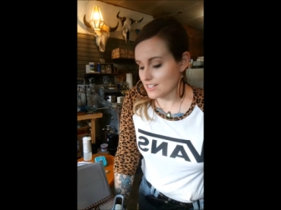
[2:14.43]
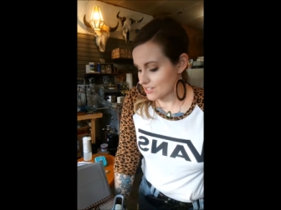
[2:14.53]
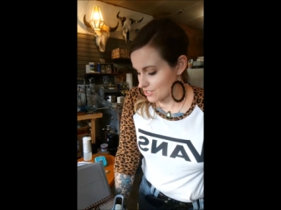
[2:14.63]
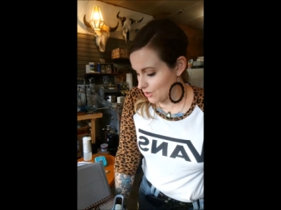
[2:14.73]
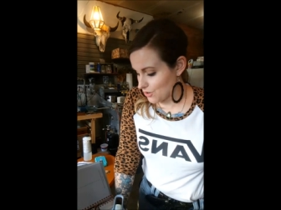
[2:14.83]

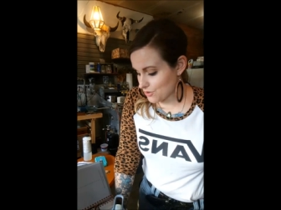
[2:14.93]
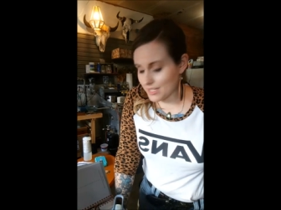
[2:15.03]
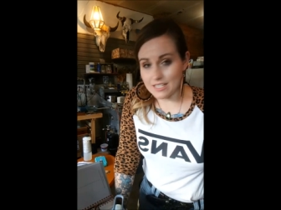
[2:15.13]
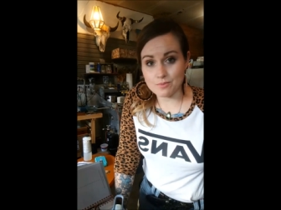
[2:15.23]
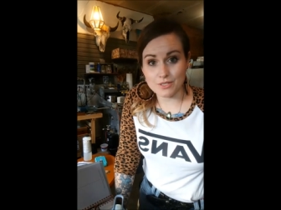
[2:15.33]
So
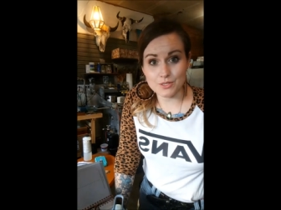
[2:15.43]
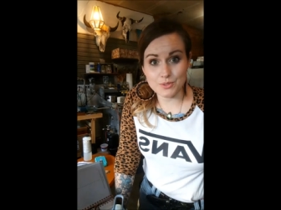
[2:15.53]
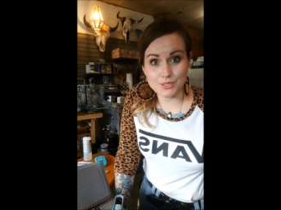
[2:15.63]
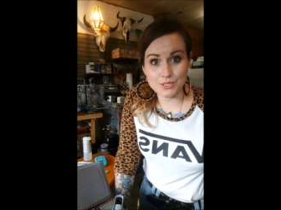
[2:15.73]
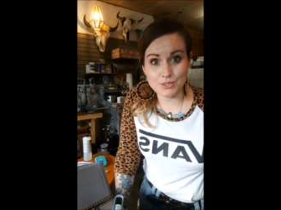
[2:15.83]
that's pretty
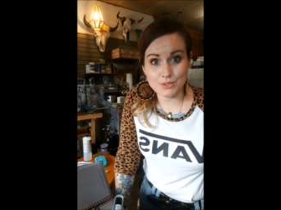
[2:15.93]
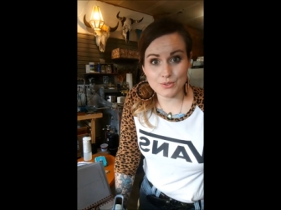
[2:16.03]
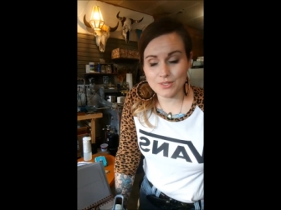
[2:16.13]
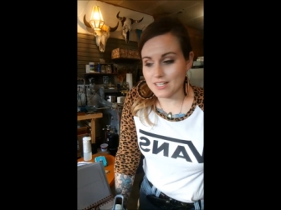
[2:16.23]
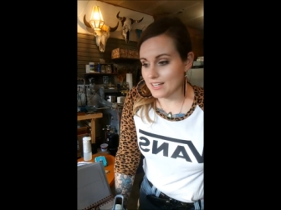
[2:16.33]
cool
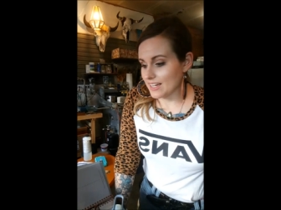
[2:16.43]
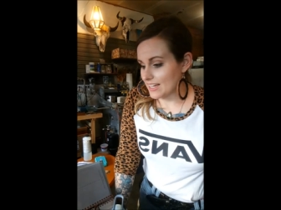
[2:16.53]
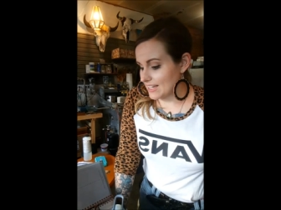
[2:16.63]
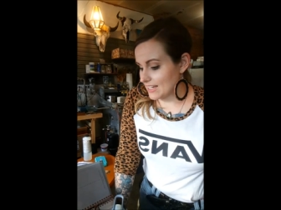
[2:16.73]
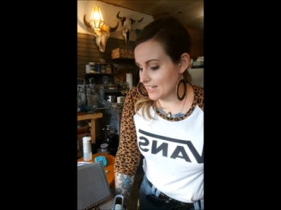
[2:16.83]
too.
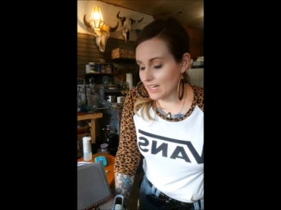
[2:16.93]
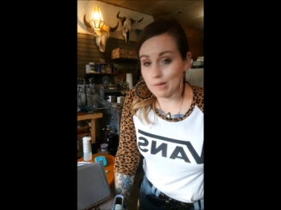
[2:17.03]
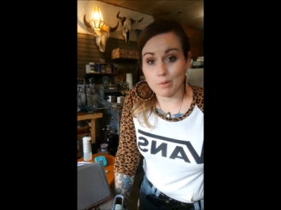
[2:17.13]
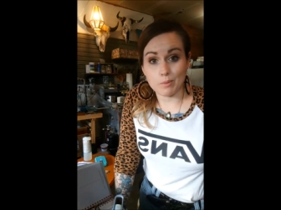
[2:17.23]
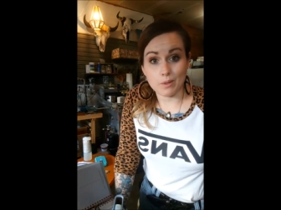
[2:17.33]
And
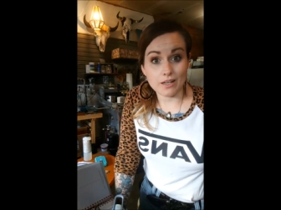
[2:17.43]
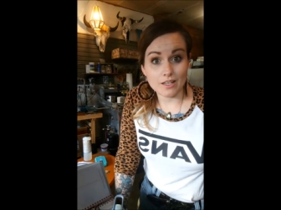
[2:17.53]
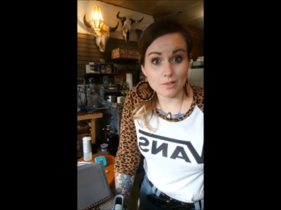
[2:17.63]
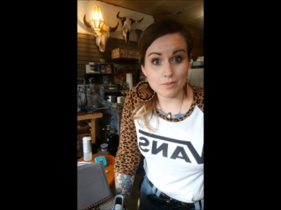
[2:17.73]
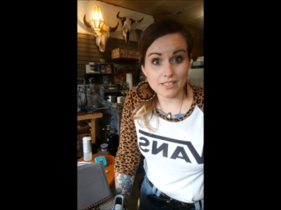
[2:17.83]
I'm a
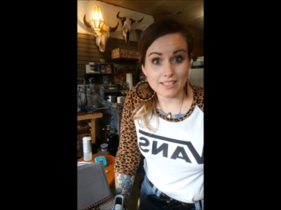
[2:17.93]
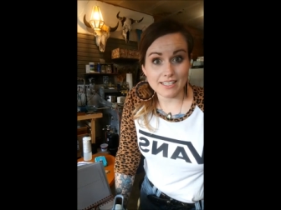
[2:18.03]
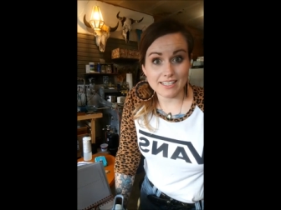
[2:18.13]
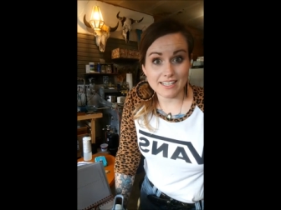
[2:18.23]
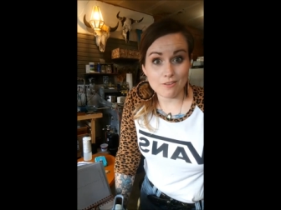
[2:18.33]
mom,
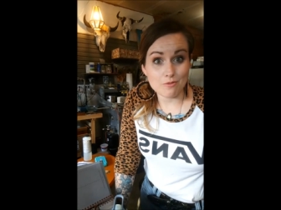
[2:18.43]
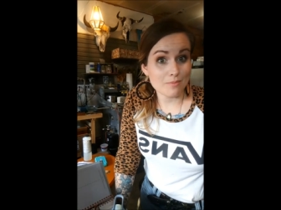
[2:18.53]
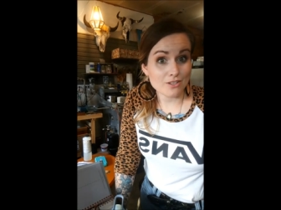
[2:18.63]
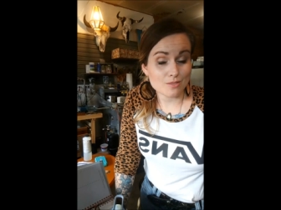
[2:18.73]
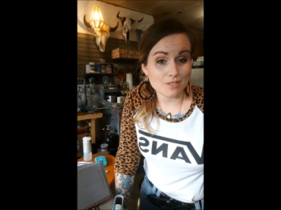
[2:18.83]
and I've been
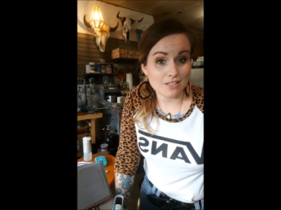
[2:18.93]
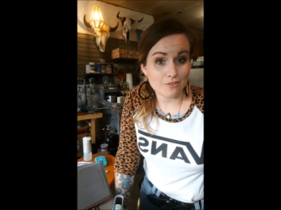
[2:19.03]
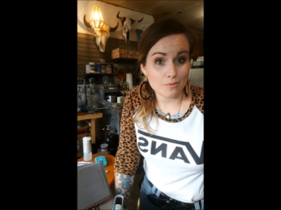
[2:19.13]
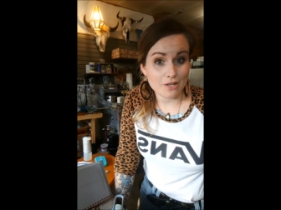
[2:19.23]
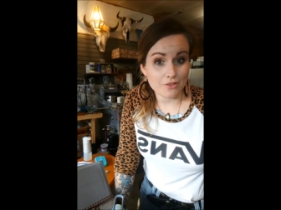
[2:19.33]
metalsmithing
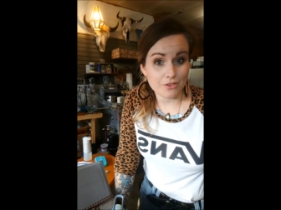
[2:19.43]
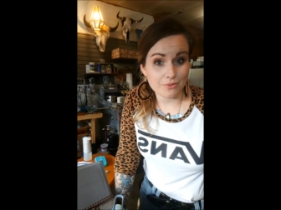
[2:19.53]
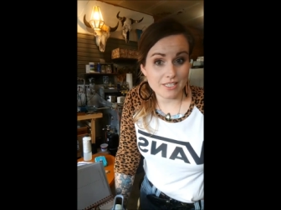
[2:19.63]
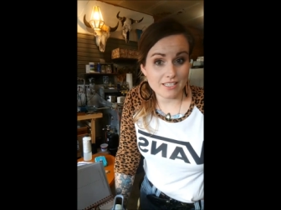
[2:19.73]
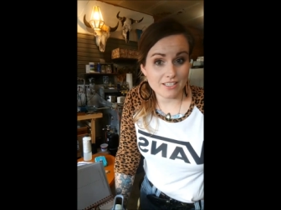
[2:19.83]
for about
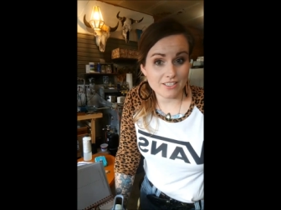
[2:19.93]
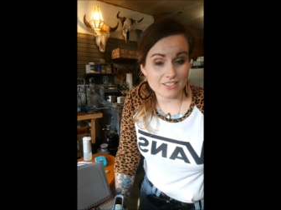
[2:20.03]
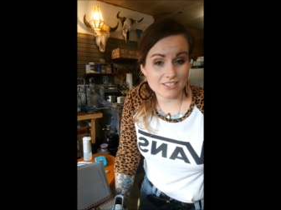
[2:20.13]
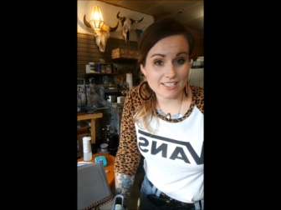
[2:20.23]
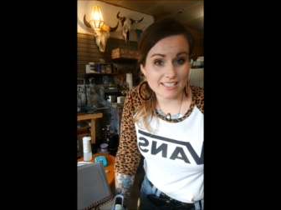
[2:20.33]
three
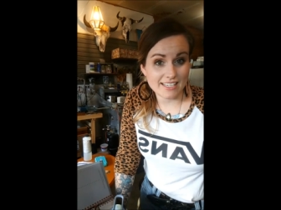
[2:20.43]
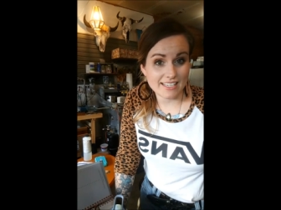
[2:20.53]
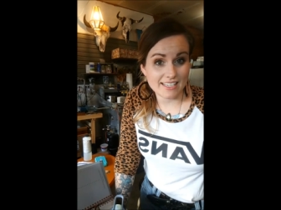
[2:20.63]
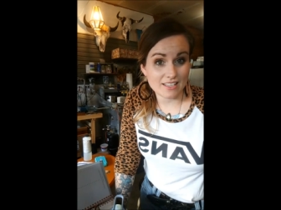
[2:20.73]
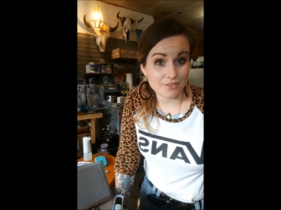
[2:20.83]
years.
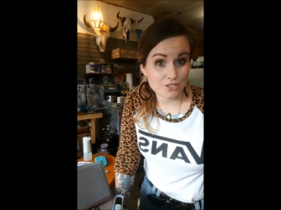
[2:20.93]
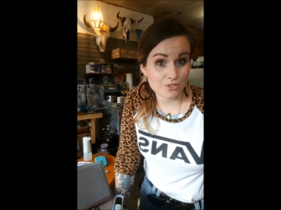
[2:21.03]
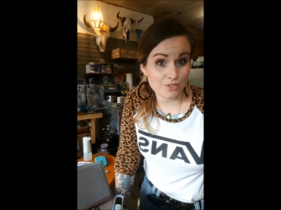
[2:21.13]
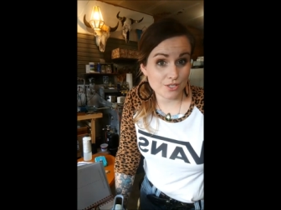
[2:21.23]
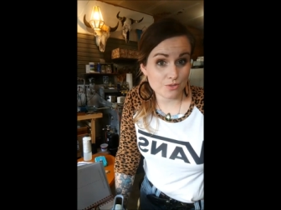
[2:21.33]
And the first
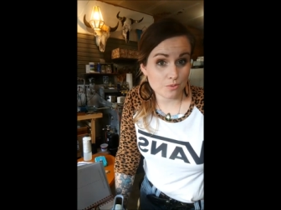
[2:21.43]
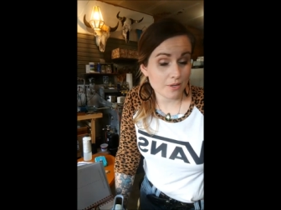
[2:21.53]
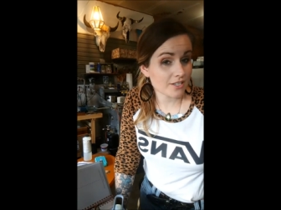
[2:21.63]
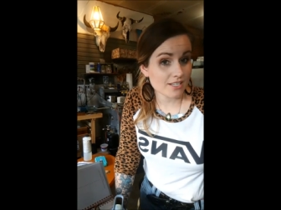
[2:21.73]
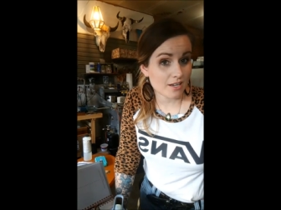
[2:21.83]
two years were
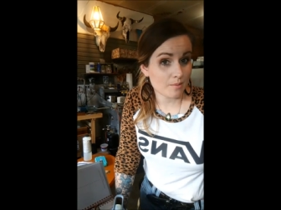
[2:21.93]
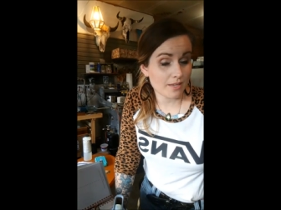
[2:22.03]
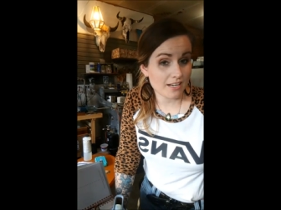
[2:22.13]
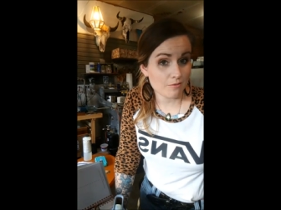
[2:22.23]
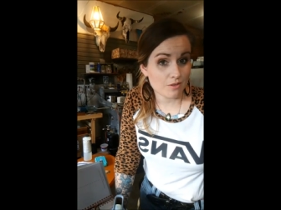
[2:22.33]
part time,
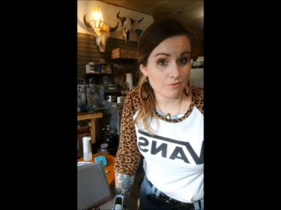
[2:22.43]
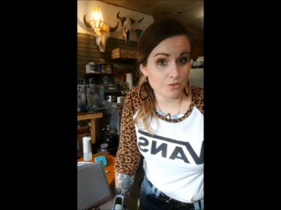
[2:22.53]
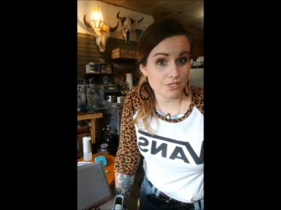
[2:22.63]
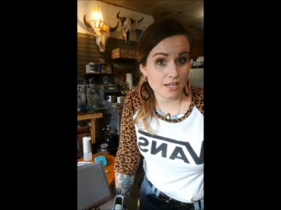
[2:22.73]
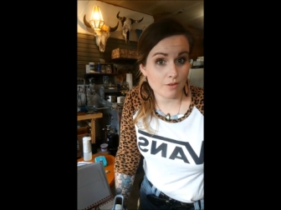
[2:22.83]
and I've been
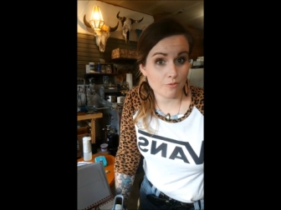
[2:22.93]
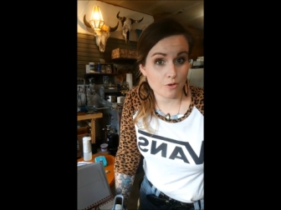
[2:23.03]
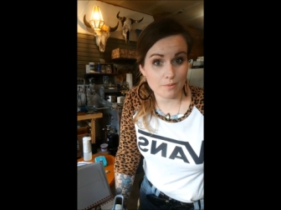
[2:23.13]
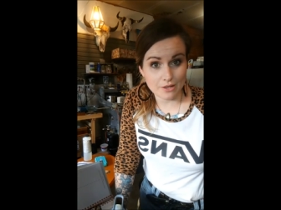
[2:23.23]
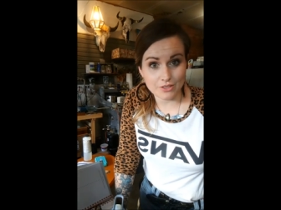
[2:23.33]
full time
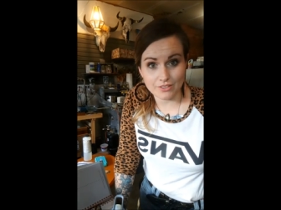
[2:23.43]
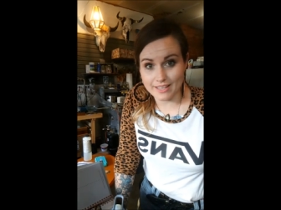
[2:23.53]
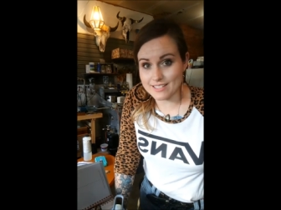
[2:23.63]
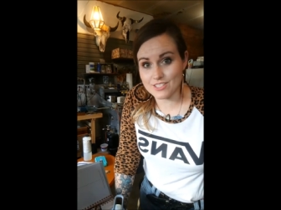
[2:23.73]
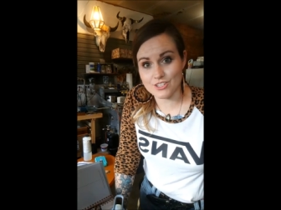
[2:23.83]
for about the
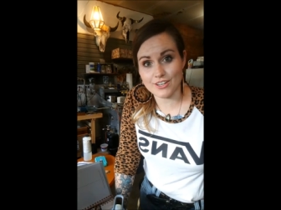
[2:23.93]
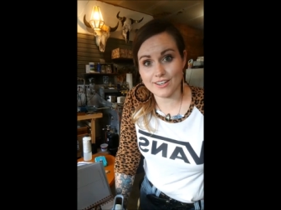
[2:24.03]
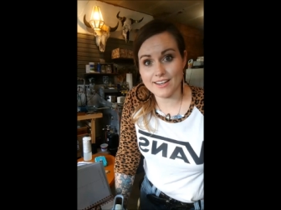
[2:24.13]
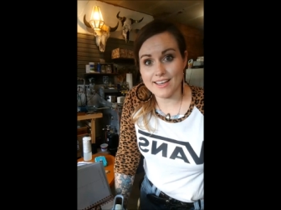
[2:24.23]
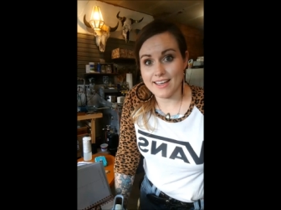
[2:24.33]
last year.